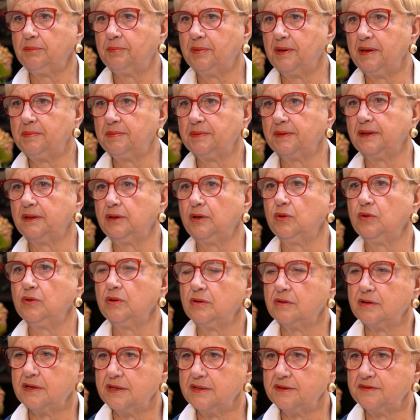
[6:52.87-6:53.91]
people, the
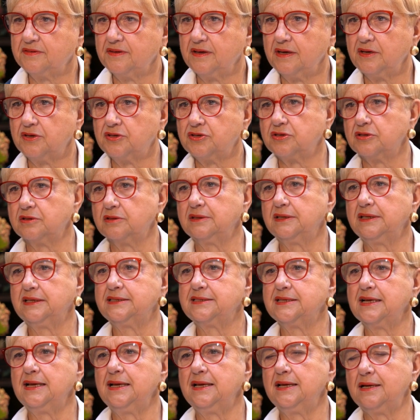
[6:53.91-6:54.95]
local organization, the
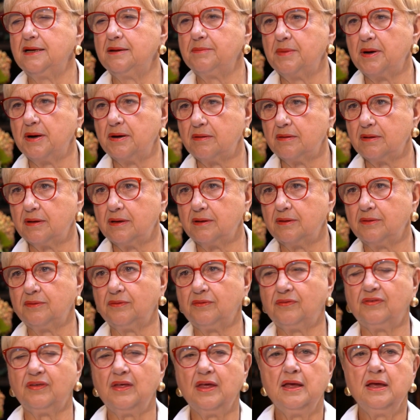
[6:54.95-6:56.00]
Italian
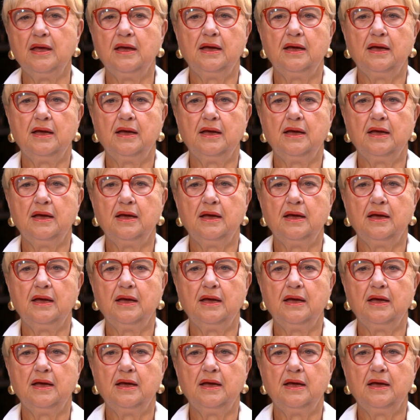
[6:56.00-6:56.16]
Americans.